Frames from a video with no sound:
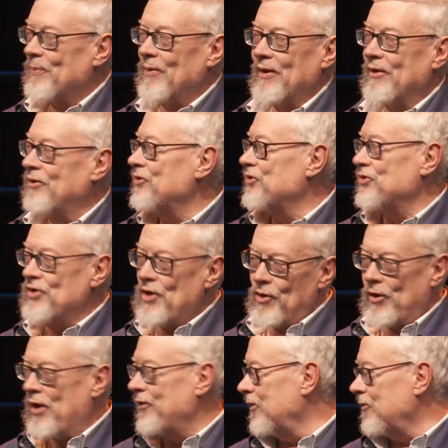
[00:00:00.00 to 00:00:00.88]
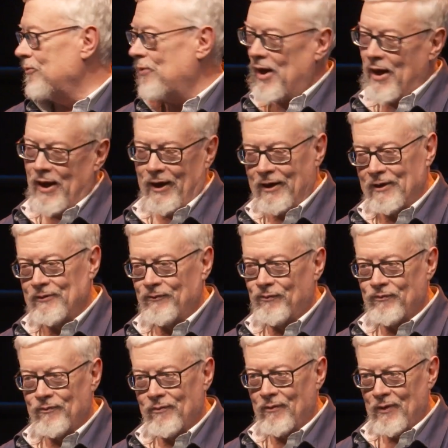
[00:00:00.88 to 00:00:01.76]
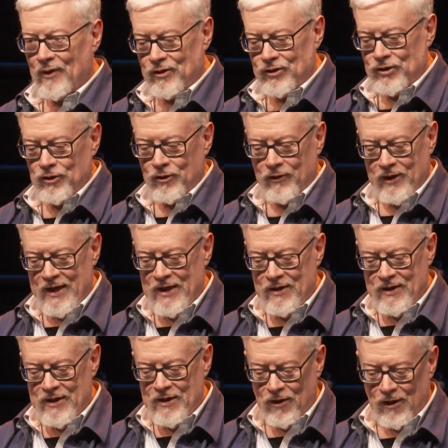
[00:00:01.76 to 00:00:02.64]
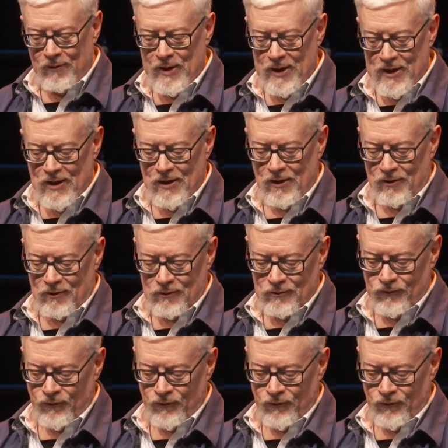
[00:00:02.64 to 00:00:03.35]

There's no other way. You're in the army now.